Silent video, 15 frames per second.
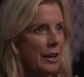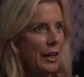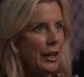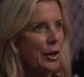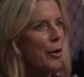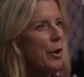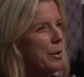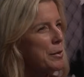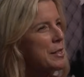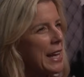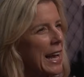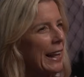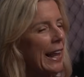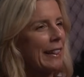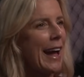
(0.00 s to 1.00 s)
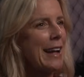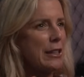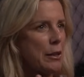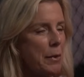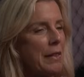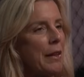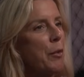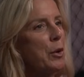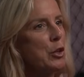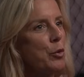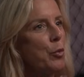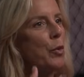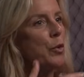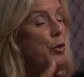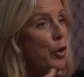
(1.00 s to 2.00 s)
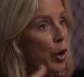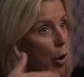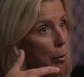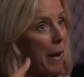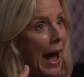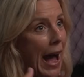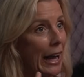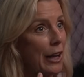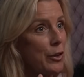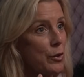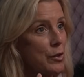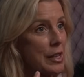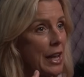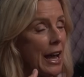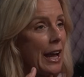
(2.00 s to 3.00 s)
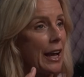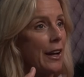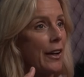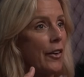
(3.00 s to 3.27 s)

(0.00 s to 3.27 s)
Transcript: You know what I'm saying? Like yeah. that to me. When you when you go back and you say,